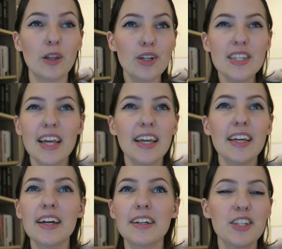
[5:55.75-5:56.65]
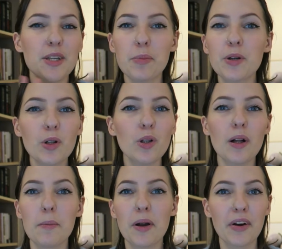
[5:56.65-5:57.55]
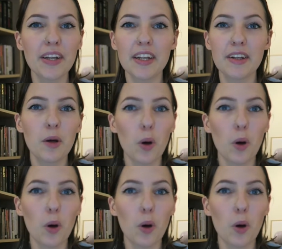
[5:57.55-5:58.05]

looks like a typical American